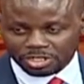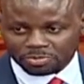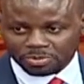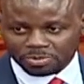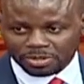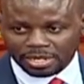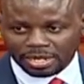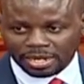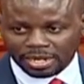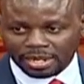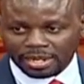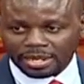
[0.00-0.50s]

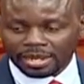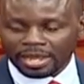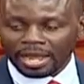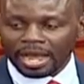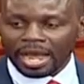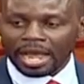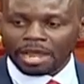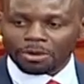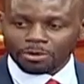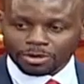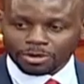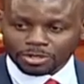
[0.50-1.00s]
Speaker,
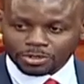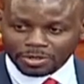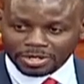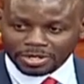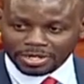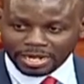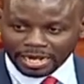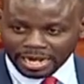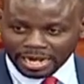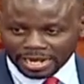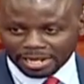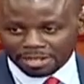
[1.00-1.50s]
I want to
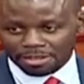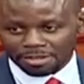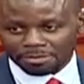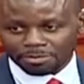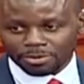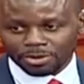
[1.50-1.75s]
encourage the